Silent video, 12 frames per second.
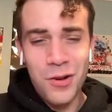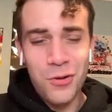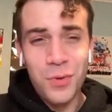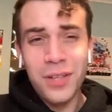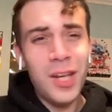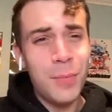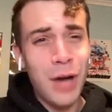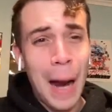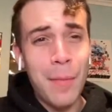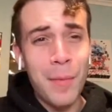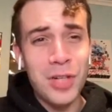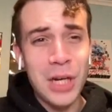really a
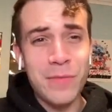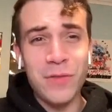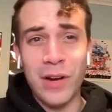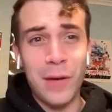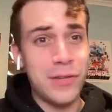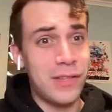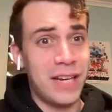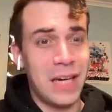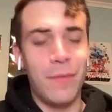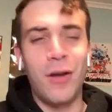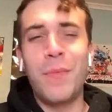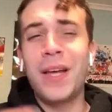problem in terms of what I was talking
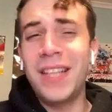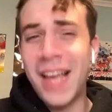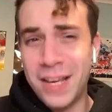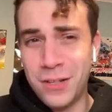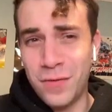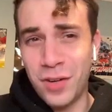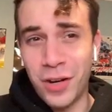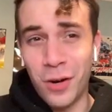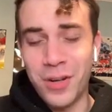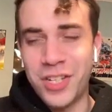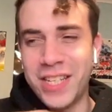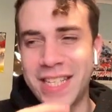about in my last video,
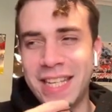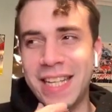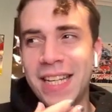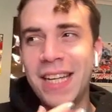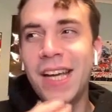which is that